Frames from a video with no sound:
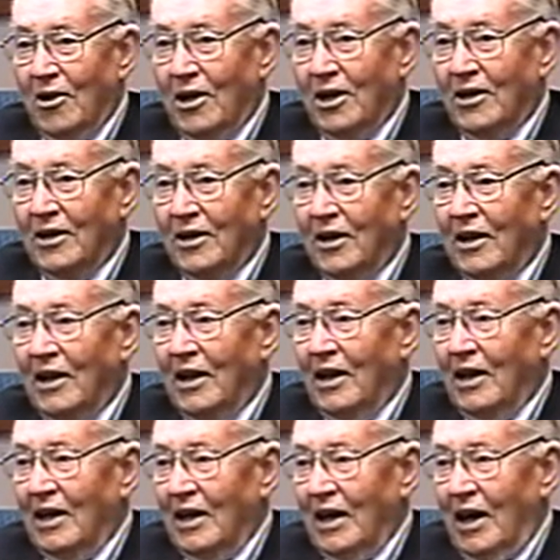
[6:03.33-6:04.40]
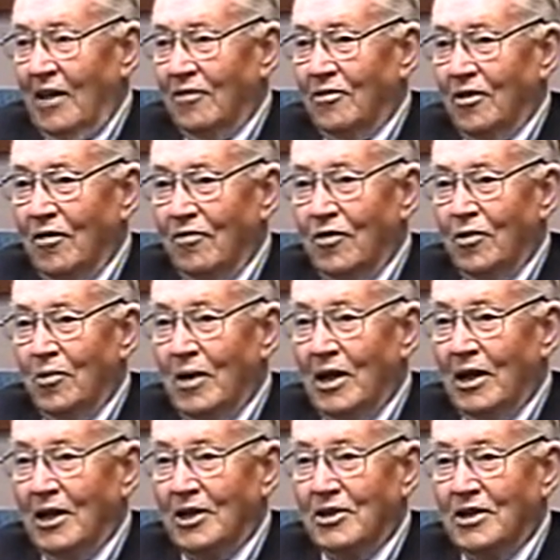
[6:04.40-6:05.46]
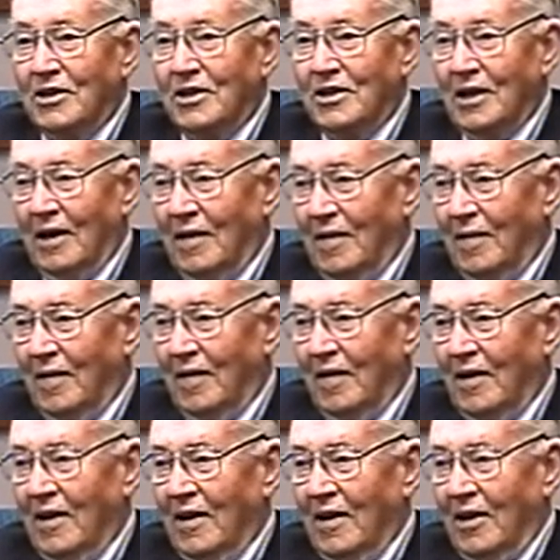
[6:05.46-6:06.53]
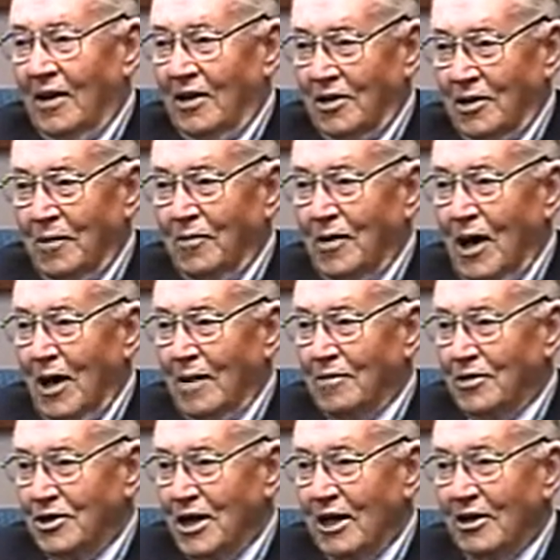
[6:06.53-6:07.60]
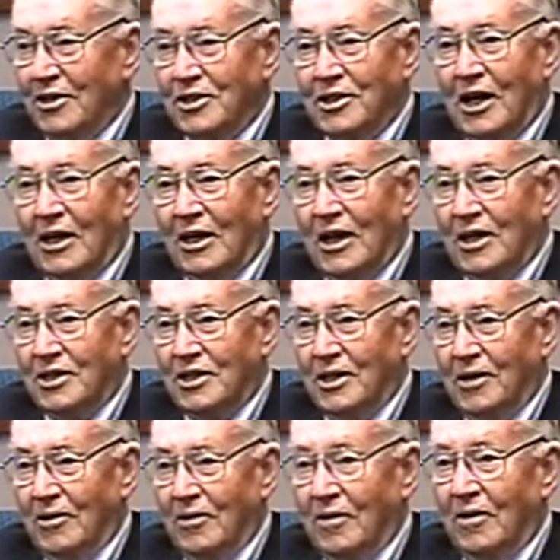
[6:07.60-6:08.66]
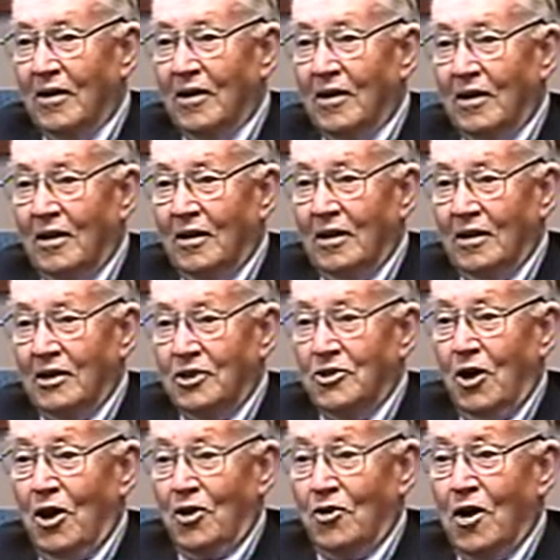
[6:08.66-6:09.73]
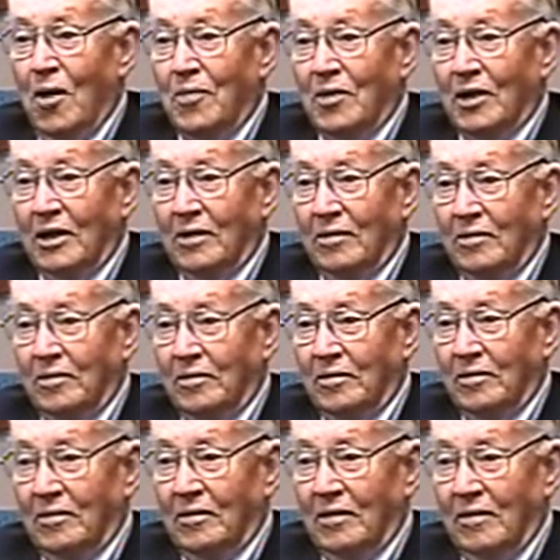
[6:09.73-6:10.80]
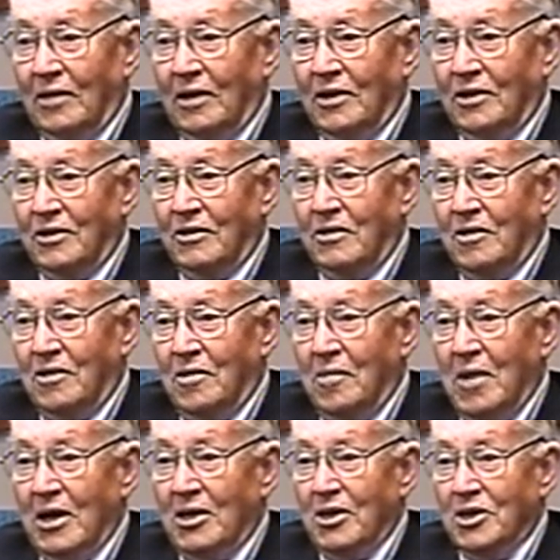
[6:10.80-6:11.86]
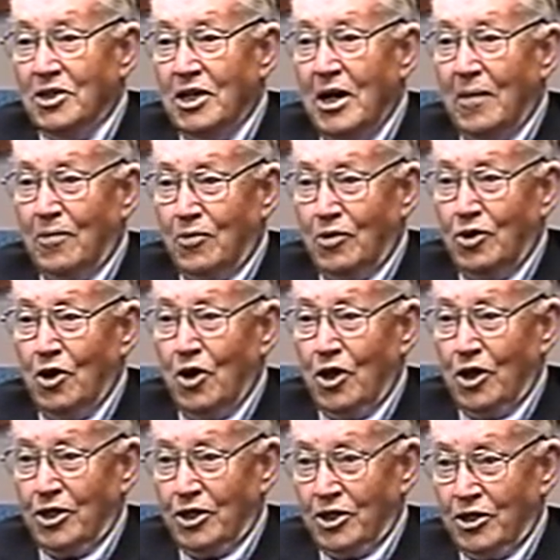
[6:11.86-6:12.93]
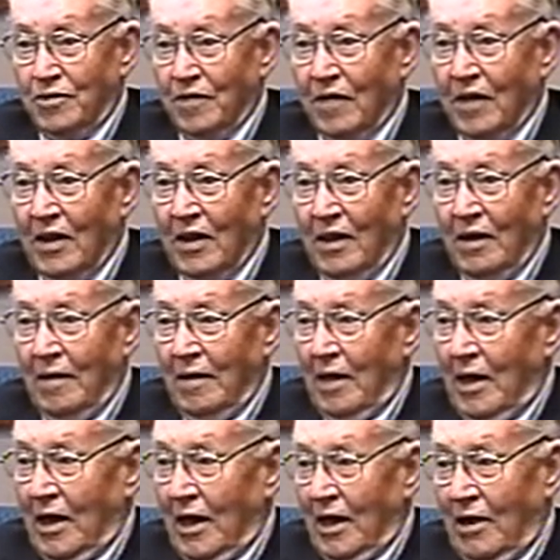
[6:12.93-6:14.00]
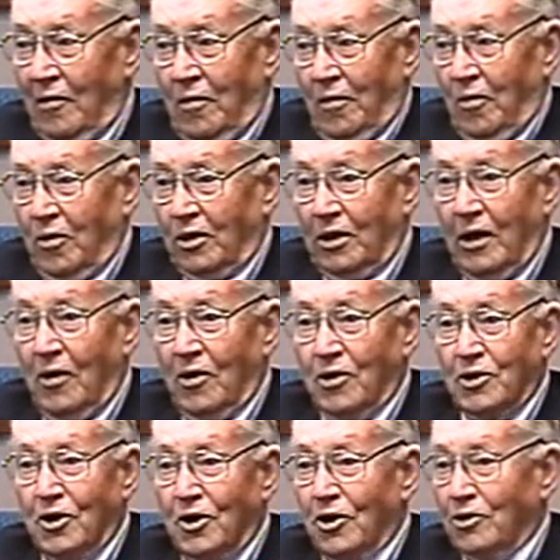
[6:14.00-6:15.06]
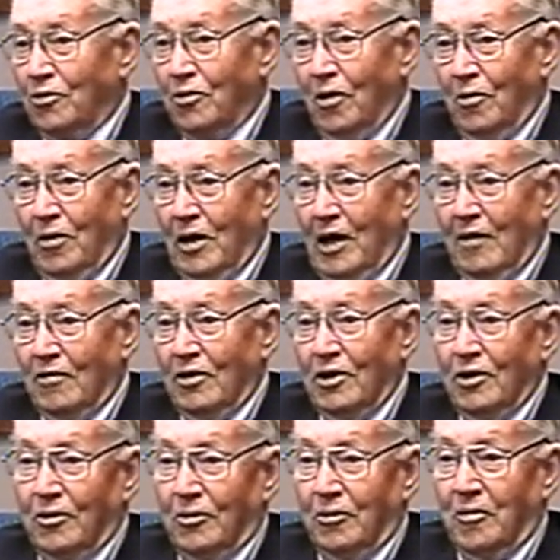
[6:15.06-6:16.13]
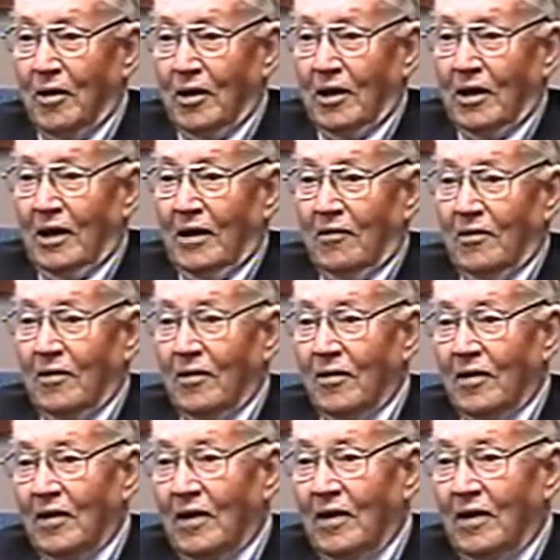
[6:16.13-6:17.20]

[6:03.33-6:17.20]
area, and after a few minutes, or sometimes seconds, I guess, they'd start dropping these tremendous depth charges. What their results were, we never knew. Whether they ever